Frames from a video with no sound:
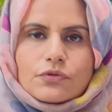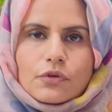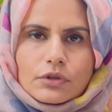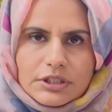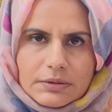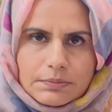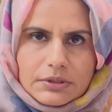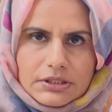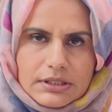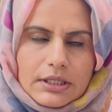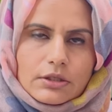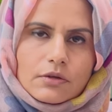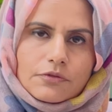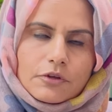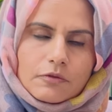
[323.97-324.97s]

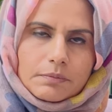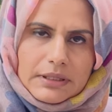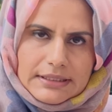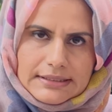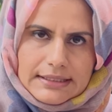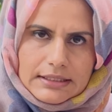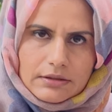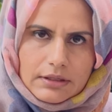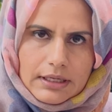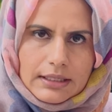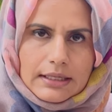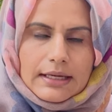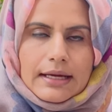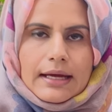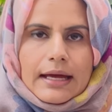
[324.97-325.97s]
40% of your basic rate,
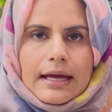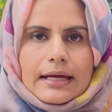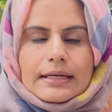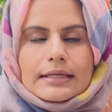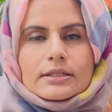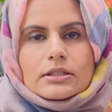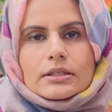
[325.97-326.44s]
and